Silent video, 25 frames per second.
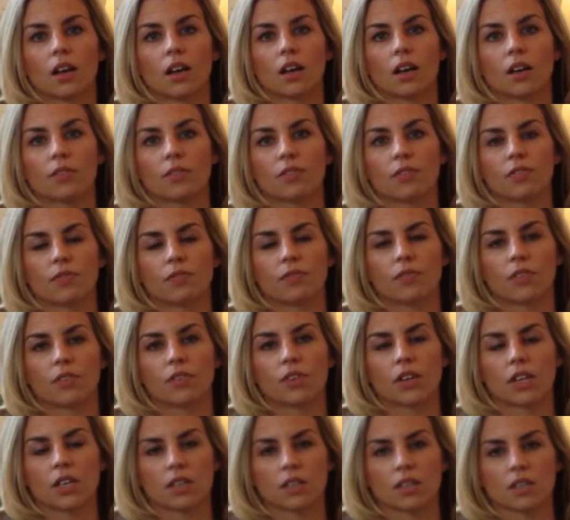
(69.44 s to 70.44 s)
uh, for
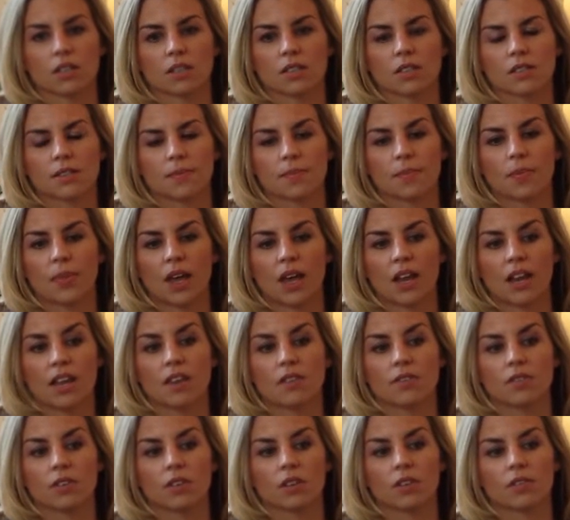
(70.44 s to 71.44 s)
fitness, and
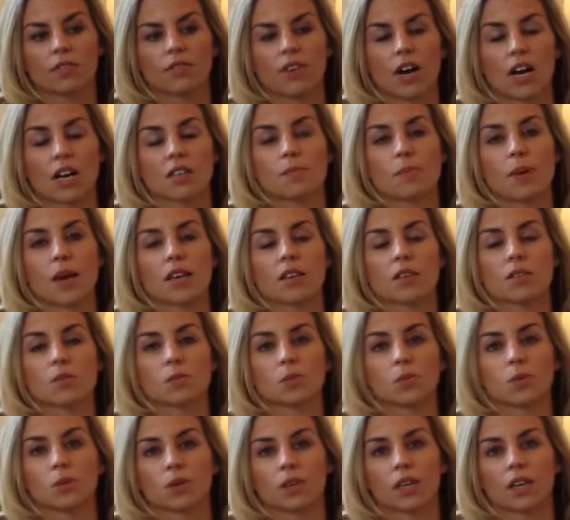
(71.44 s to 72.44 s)
even fast
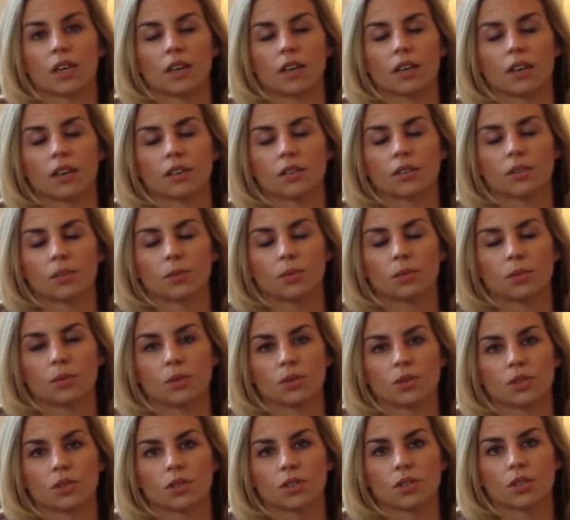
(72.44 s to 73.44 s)
paced walking
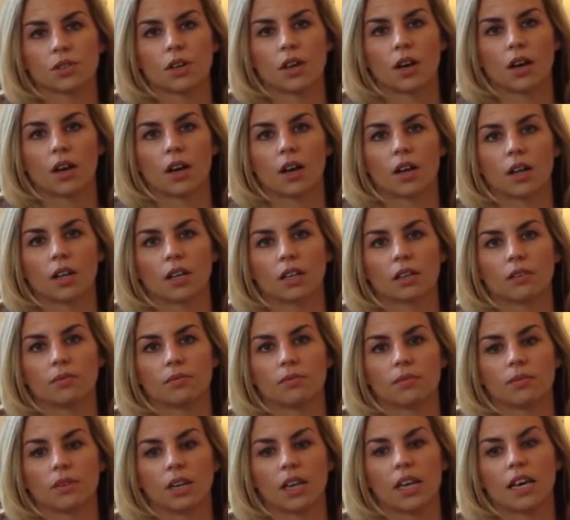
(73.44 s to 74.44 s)
would uh,
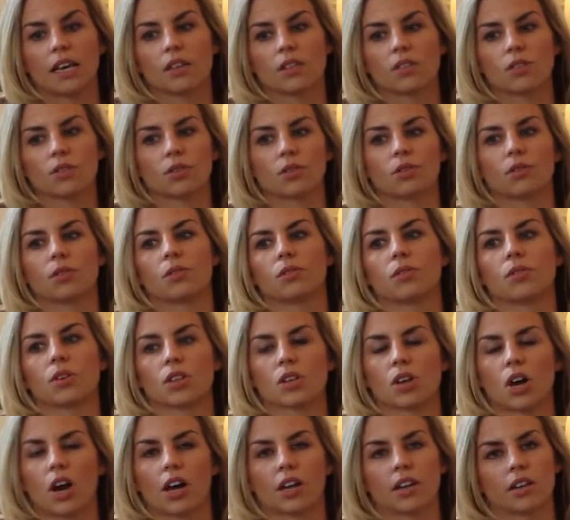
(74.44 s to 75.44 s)
lead to
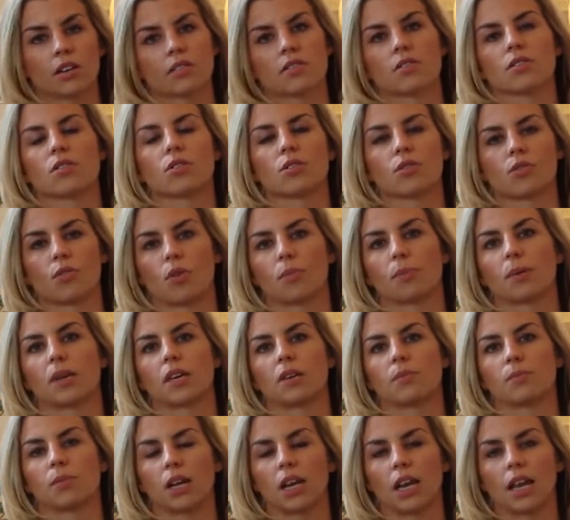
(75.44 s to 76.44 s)
the tightness and throbbing
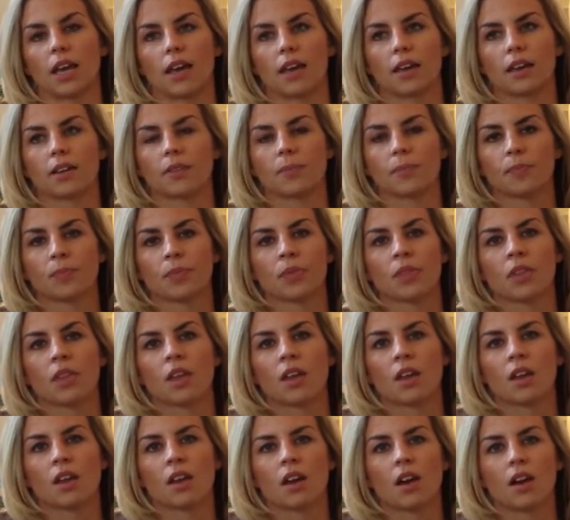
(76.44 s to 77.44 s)
in my leg.
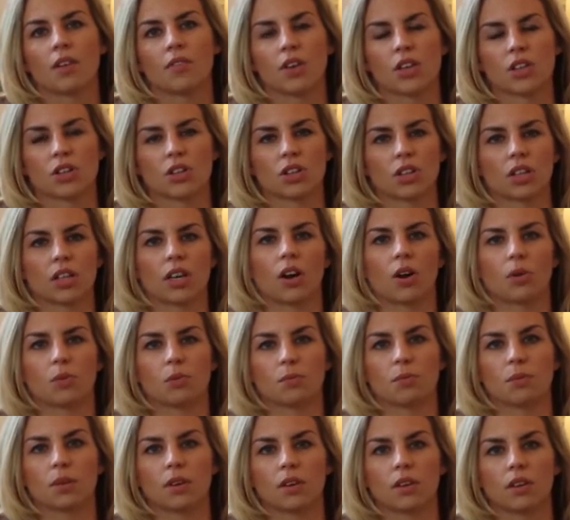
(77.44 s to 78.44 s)
Eventually, I
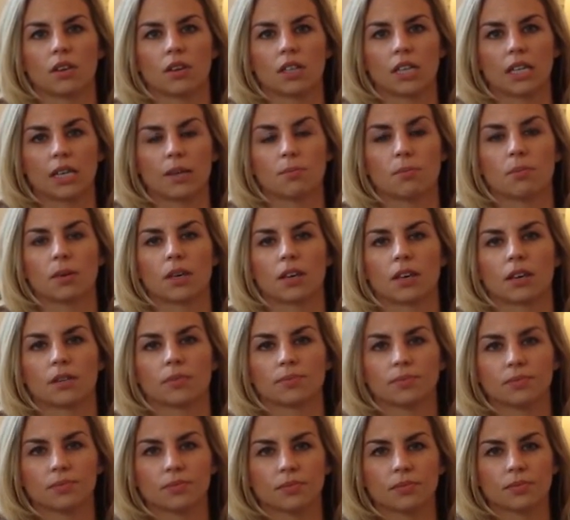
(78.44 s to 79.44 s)
would be limping